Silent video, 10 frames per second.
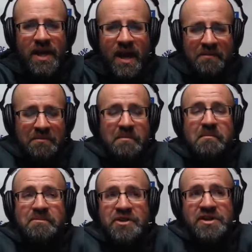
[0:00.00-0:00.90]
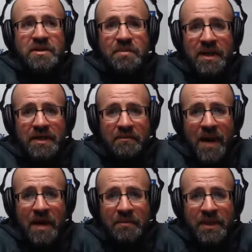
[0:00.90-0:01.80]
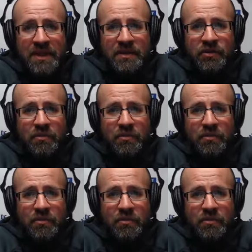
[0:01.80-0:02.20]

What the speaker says: my opinion,